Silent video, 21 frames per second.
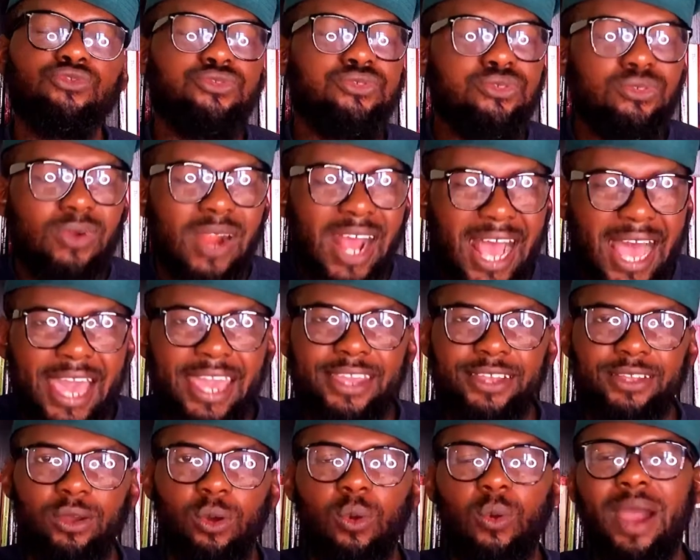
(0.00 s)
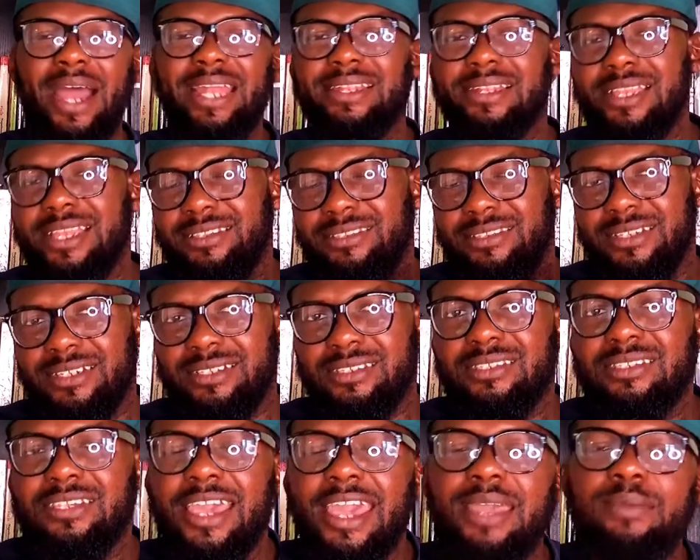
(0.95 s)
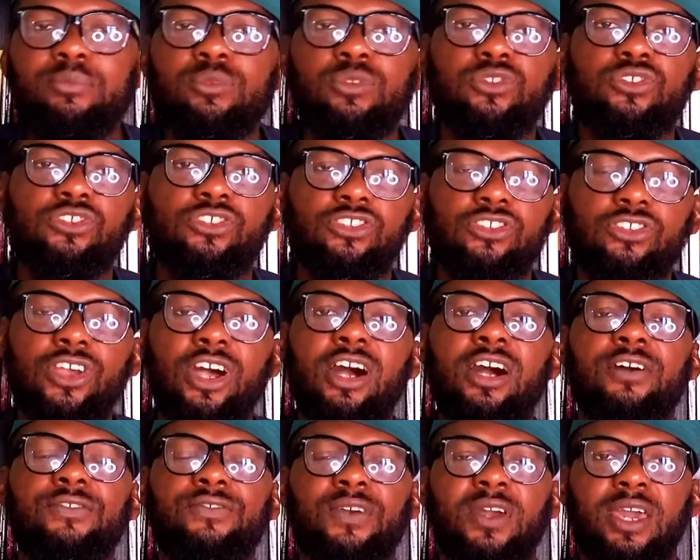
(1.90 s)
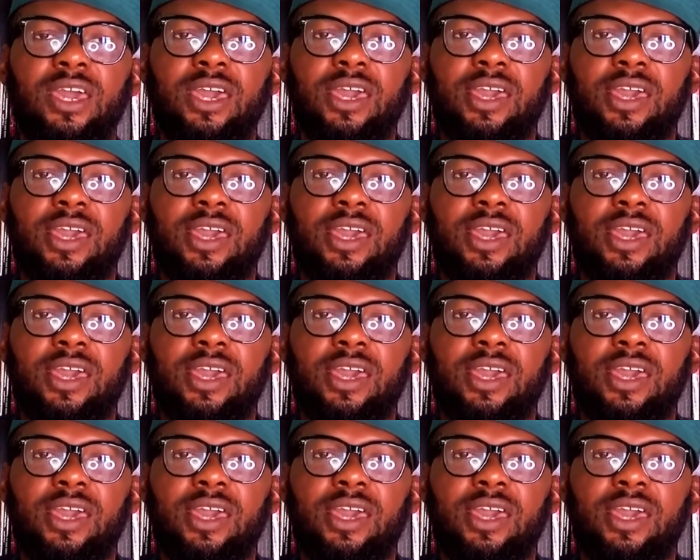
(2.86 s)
try or at least attempt to solve